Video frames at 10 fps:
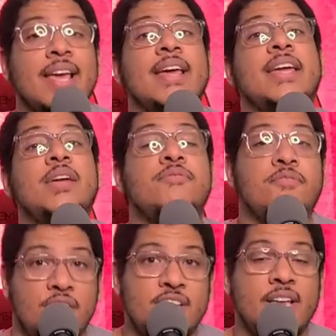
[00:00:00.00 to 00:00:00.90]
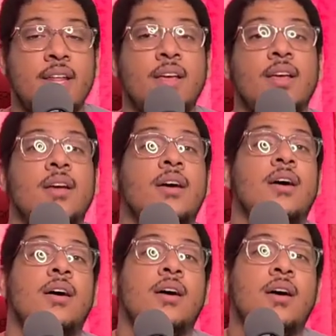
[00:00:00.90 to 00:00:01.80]
He funded
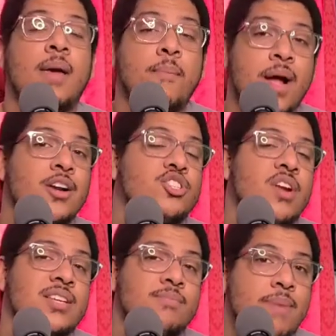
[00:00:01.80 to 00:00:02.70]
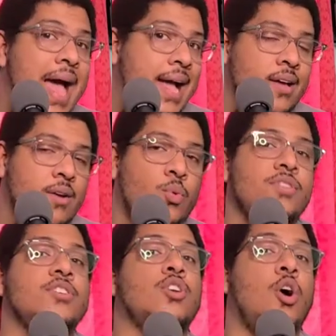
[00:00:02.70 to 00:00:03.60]
uh, Empire Strikes Back with
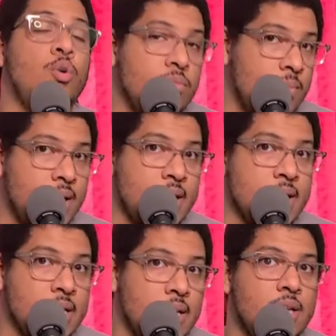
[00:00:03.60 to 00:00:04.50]
his own money,